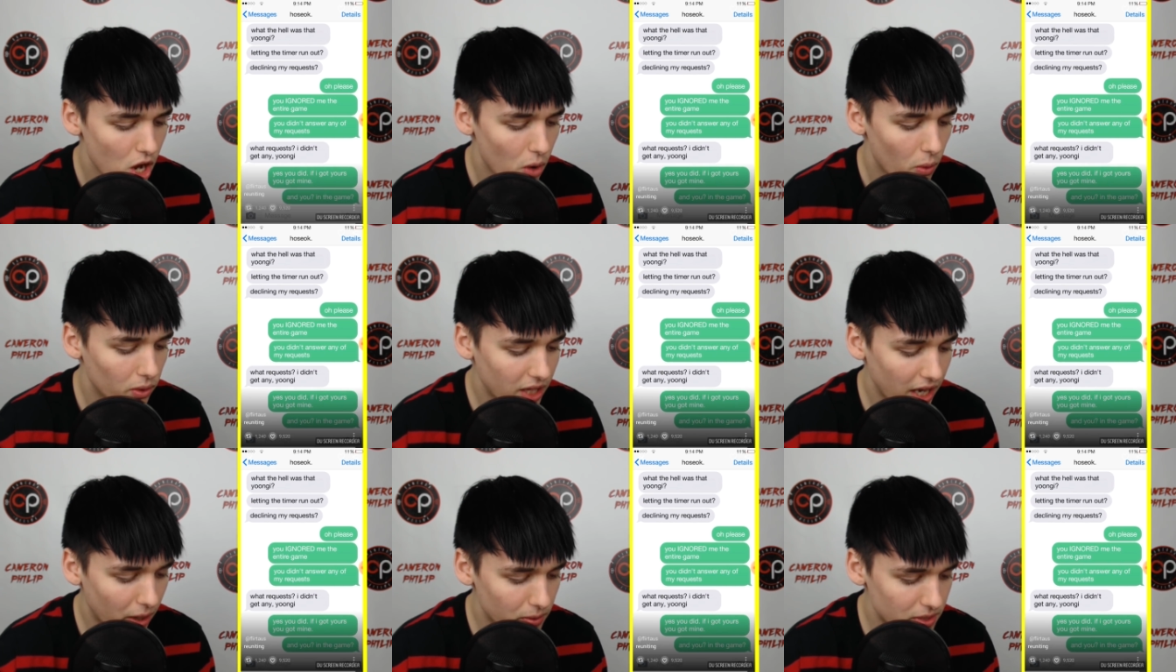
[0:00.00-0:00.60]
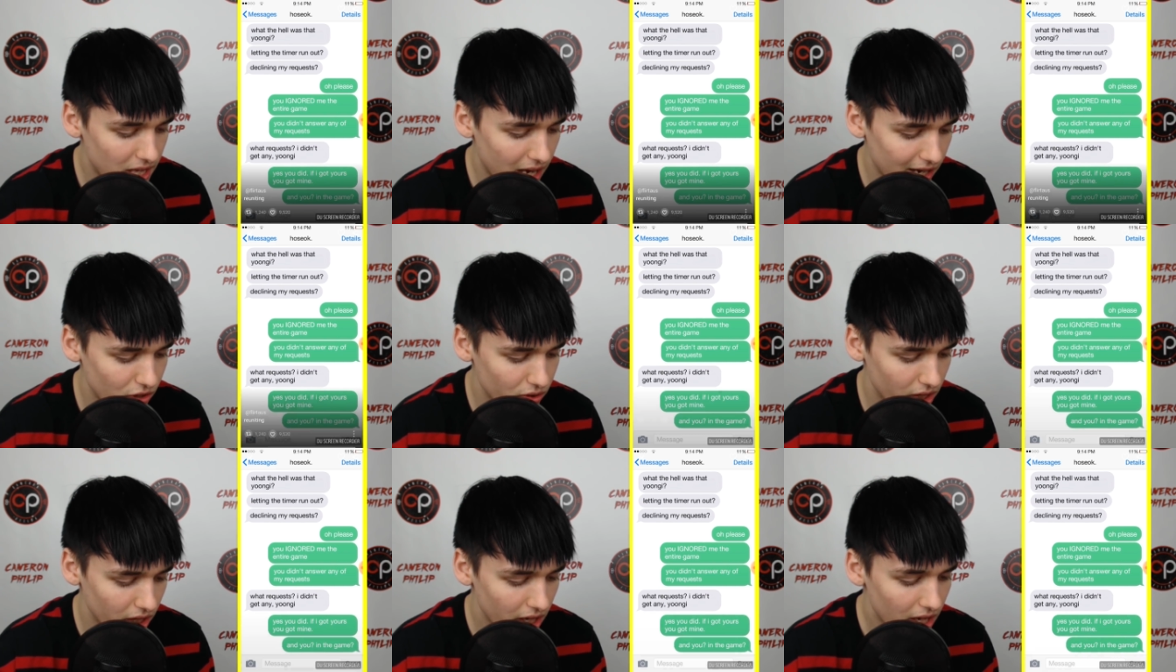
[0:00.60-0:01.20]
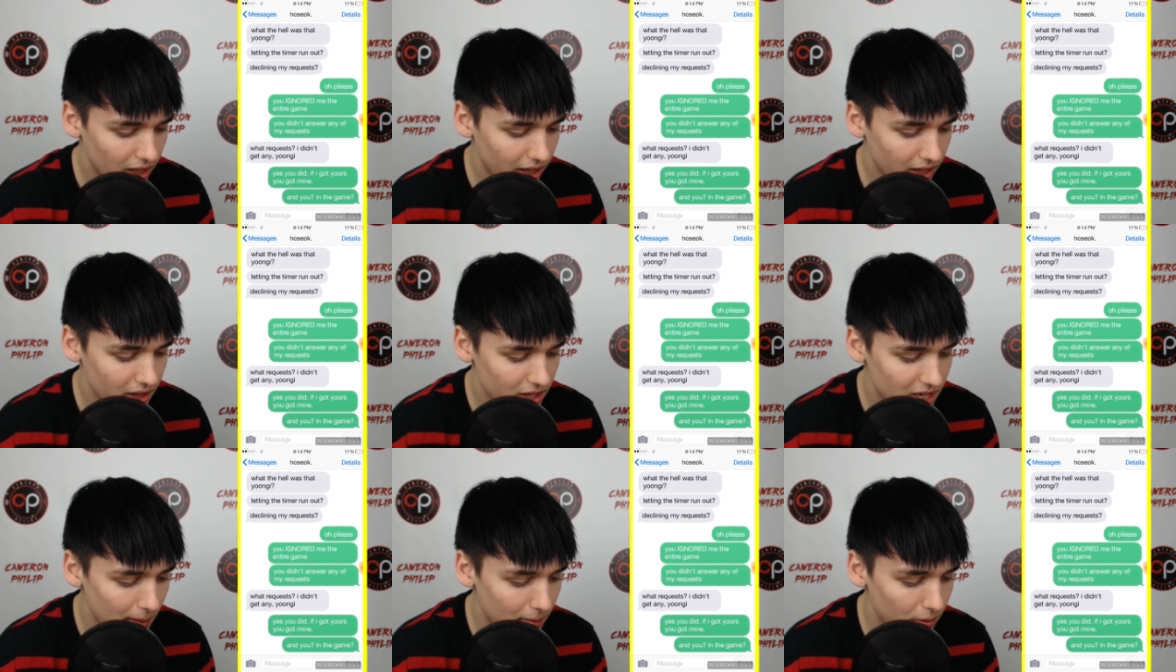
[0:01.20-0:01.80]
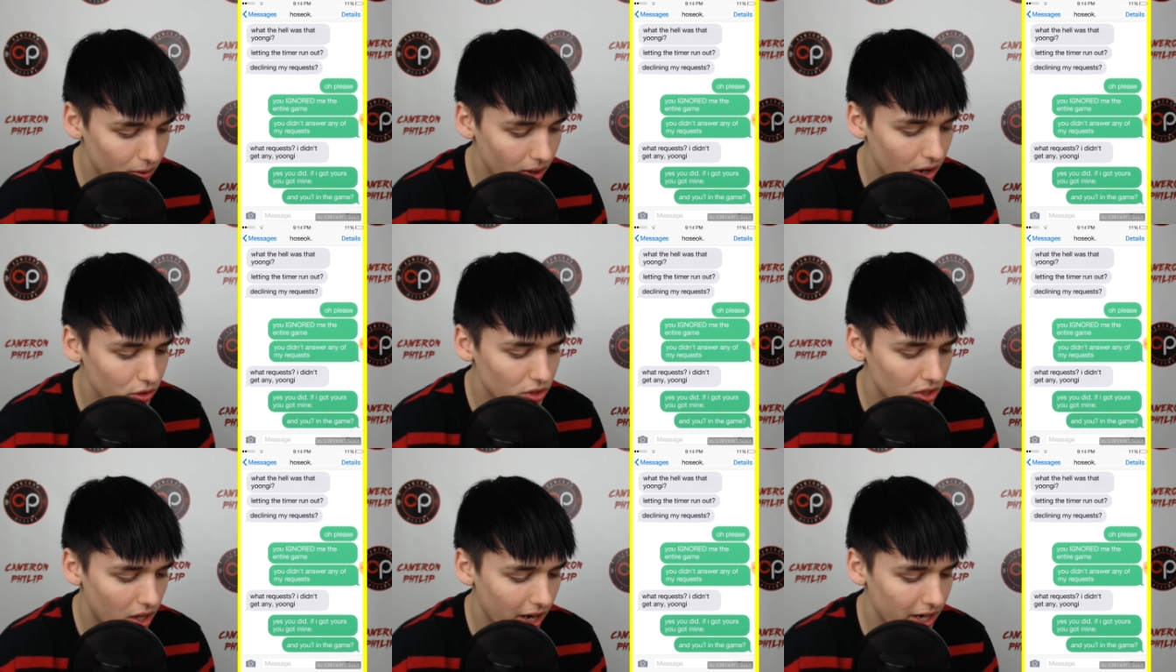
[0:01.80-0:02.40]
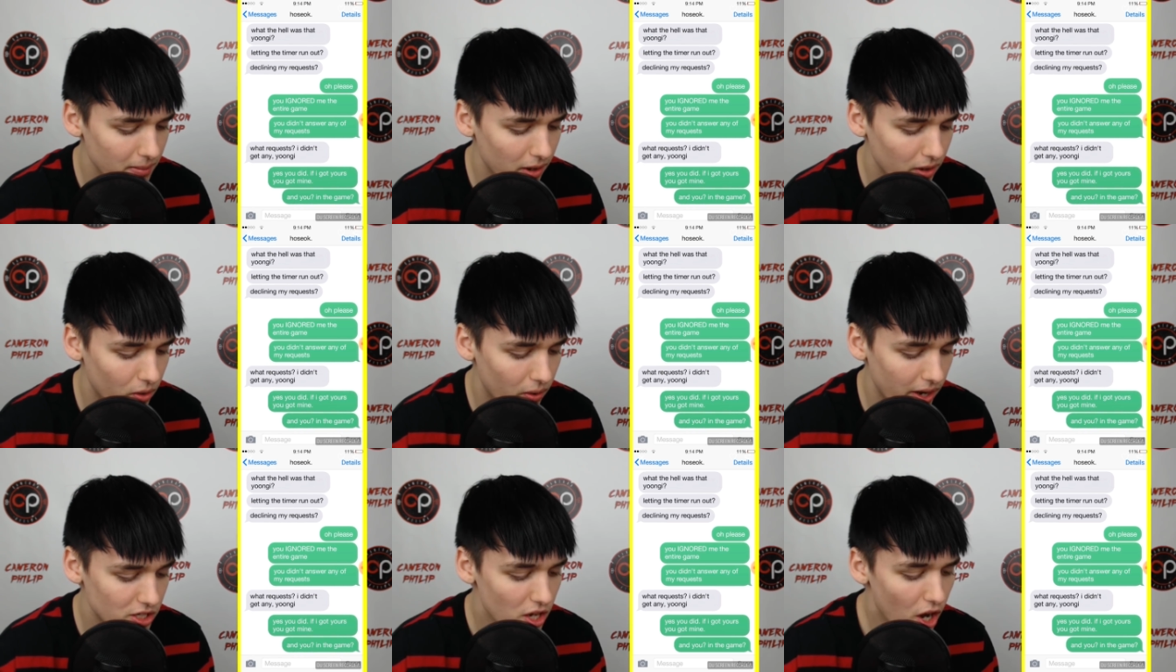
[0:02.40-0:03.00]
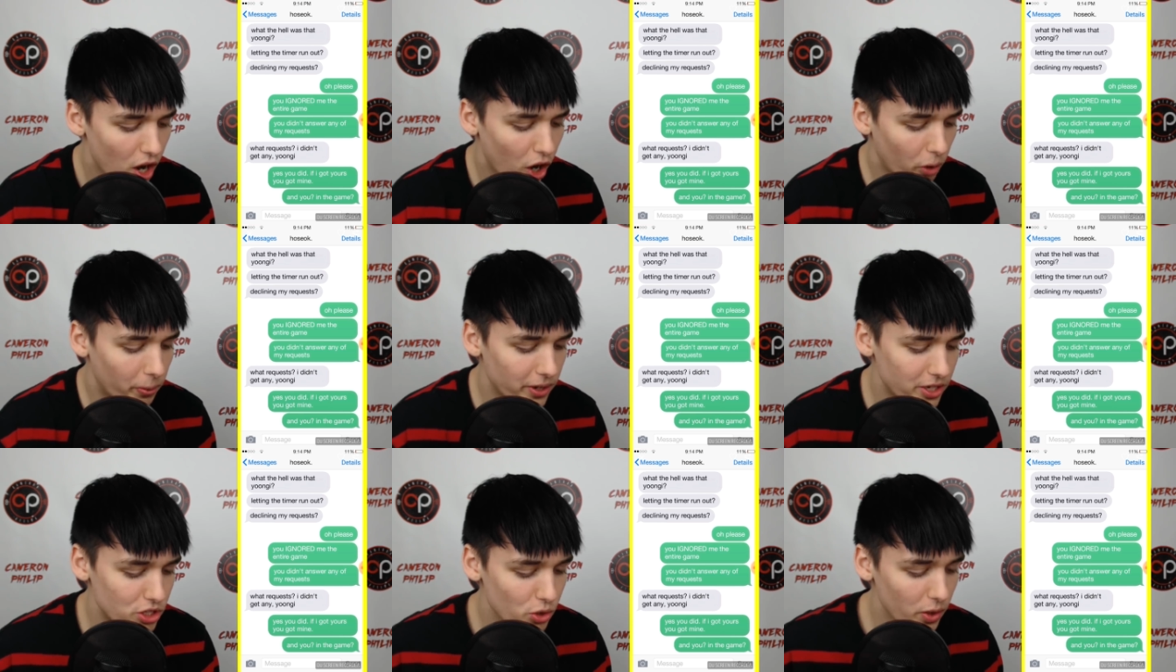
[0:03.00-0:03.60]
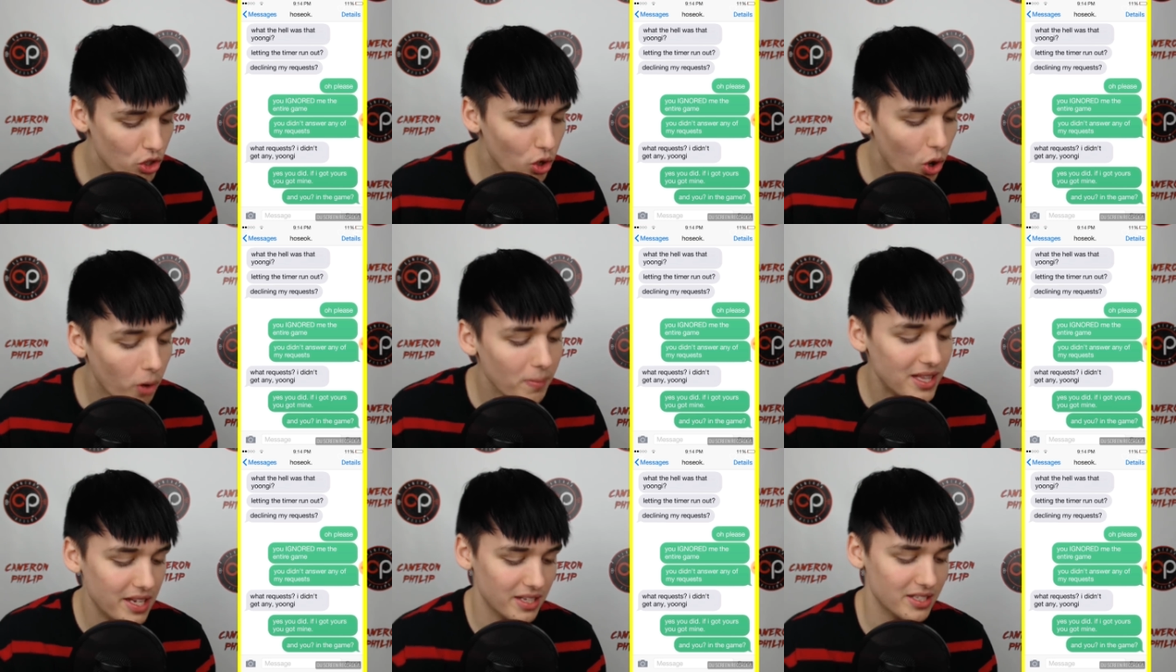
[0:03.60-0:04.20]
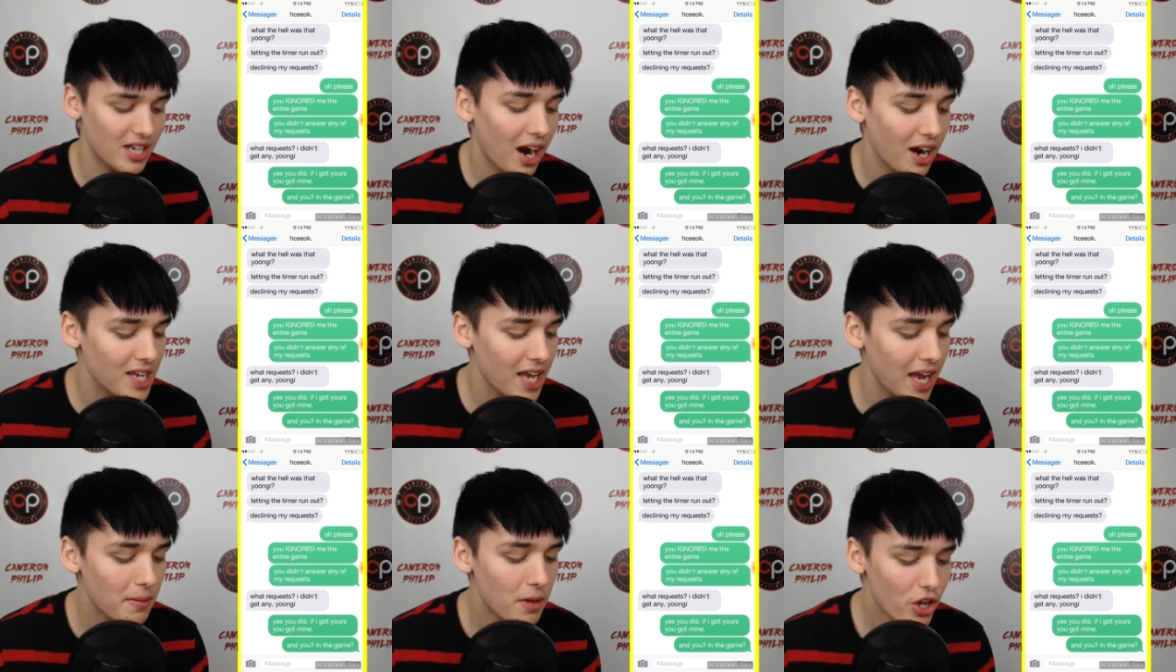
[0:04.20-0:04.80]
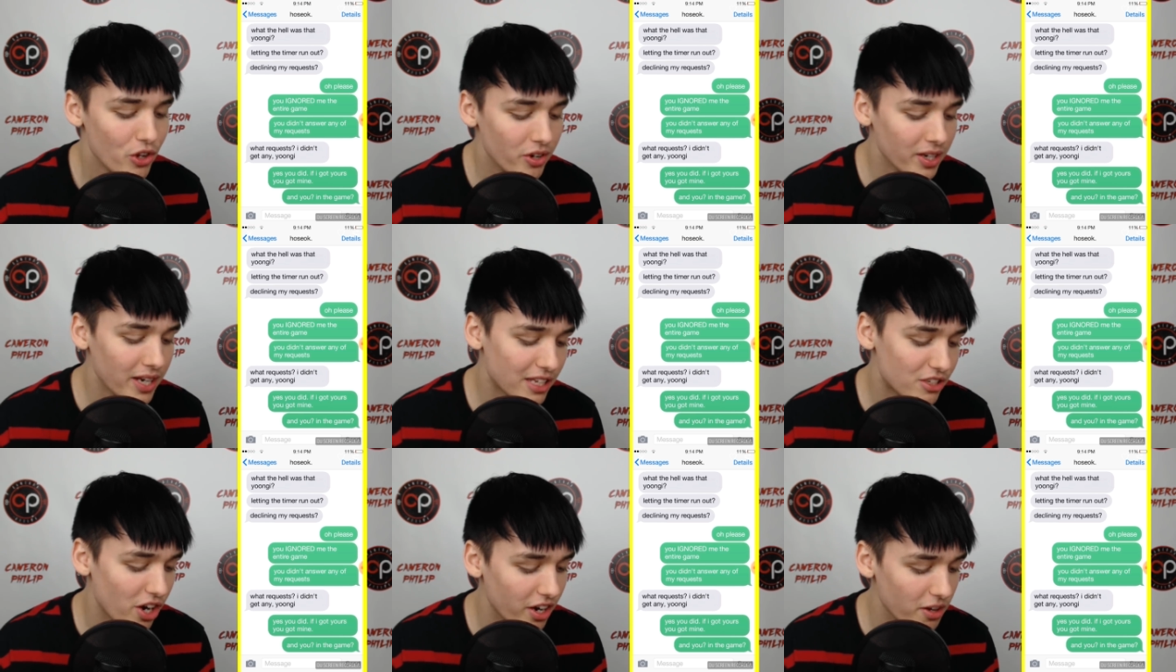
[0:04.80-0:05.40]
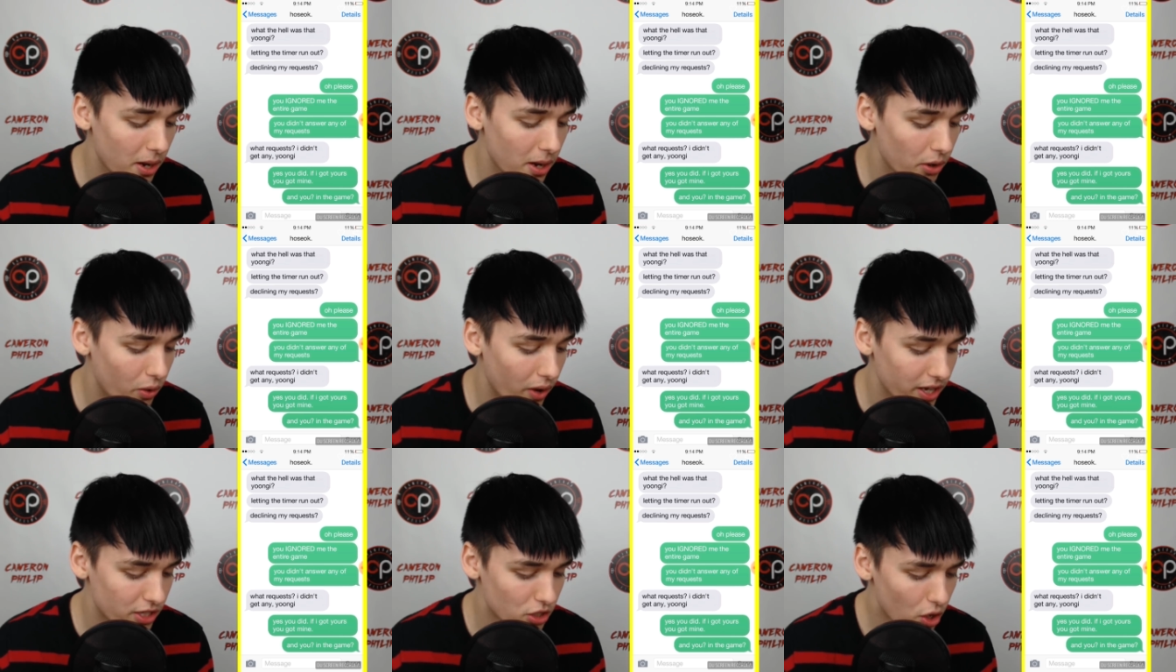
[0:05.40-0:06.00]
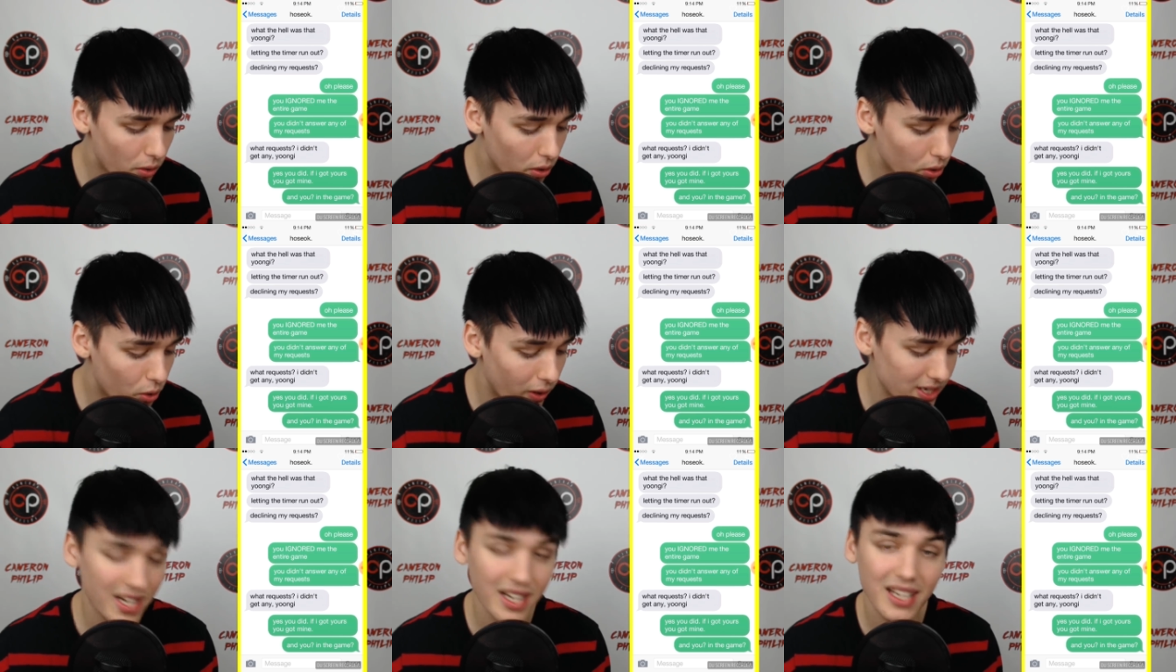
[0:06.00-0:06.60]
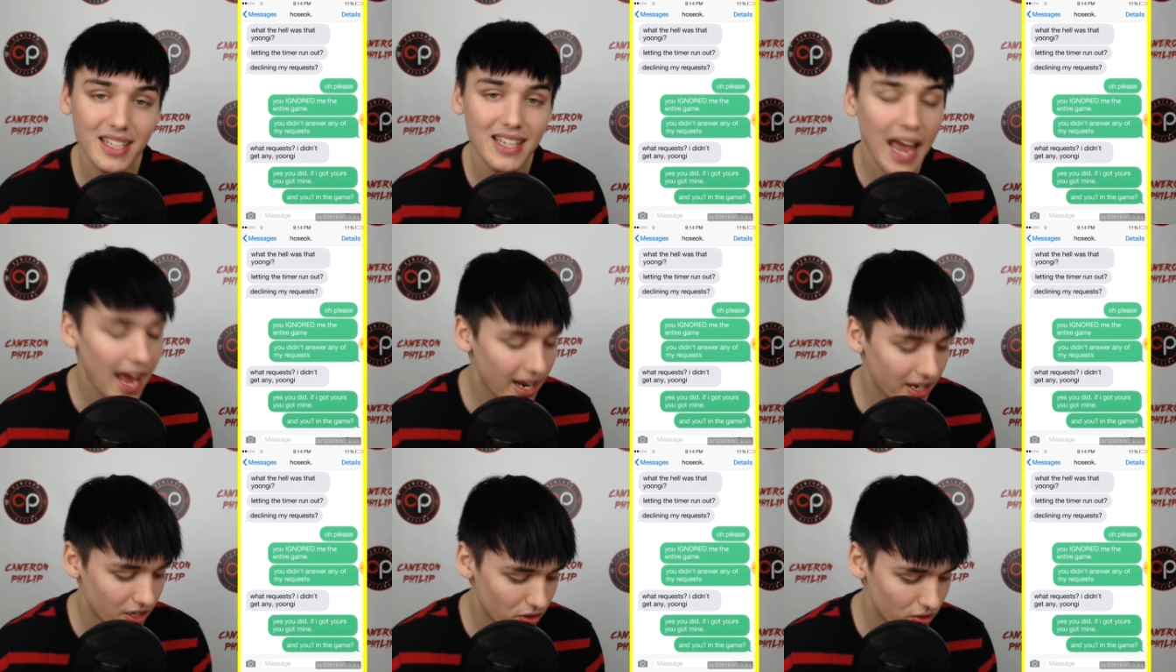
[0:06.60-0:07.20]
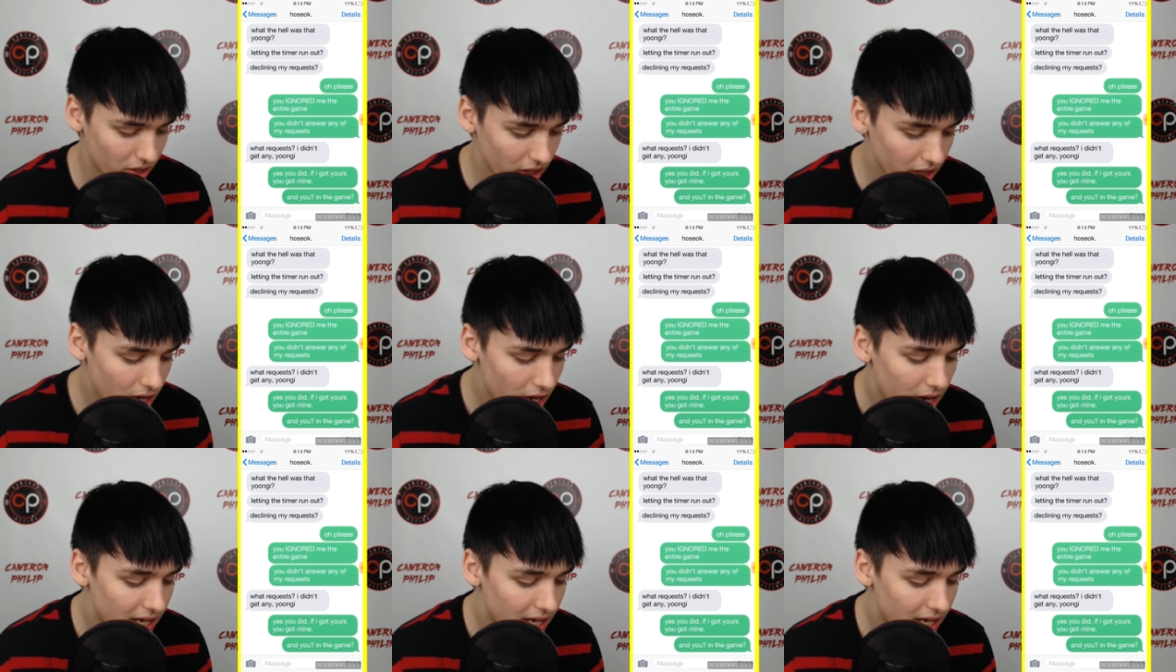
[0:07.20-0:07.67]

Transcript: What the hell was that, Yoongi? Letting the timer run out? Declining my request? Oh, please, you ignore me the entire game. You didn't answer any of my requests. What requests? I didn't get any, Yoongi.